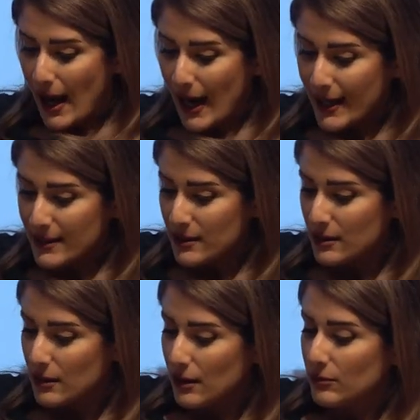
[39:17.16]
And
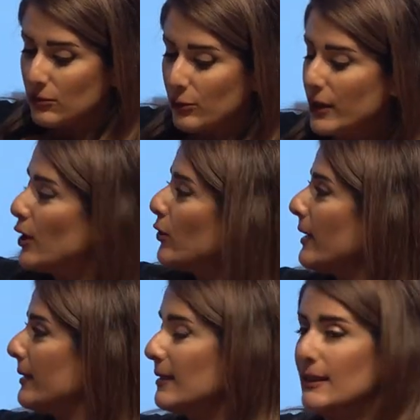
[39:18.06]
we know
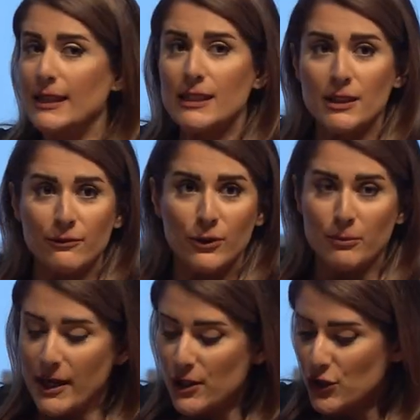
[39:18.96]
that the leaked
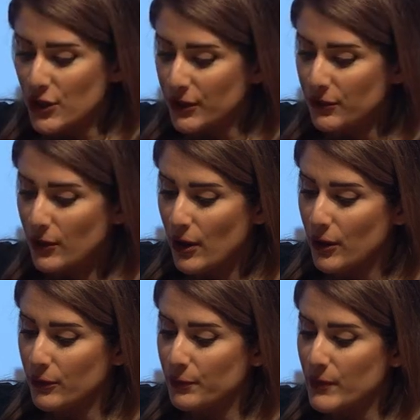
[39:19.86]

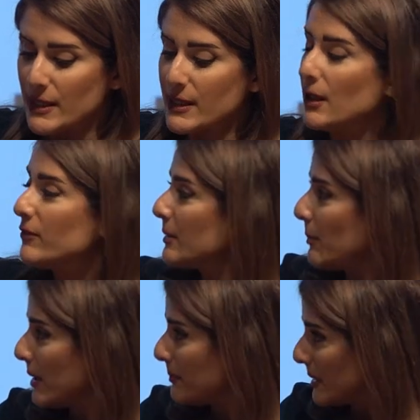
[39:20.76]
information discovered
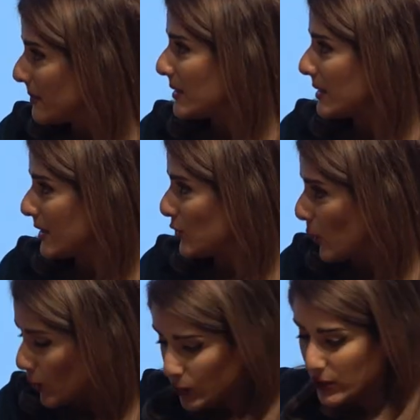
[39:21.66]
by BBC
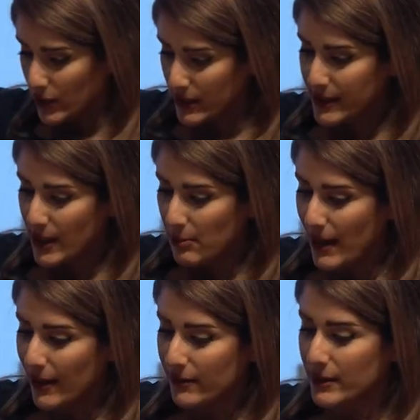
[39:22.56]
told us
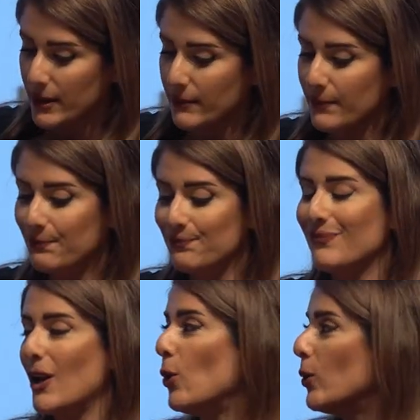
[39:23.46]
about the
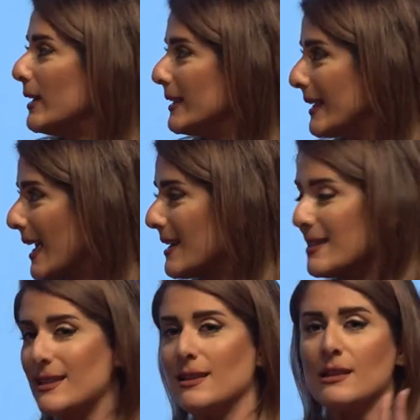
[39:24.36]
oil and
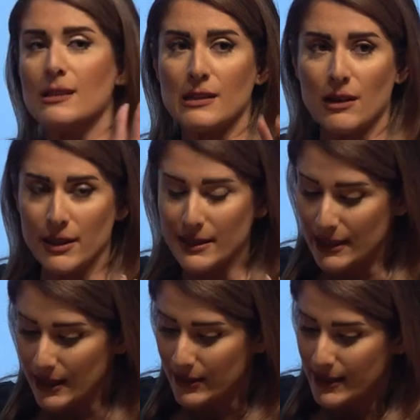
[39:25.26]
gas side
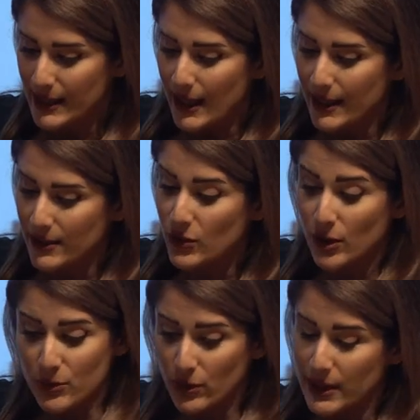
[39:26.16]
deals at
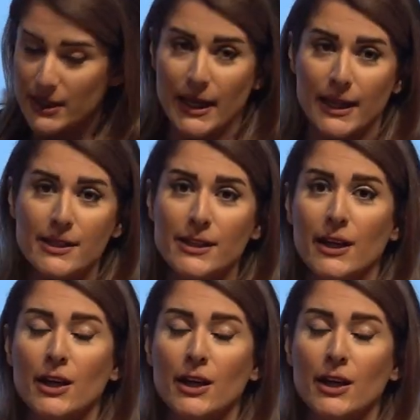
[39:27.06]
COP28.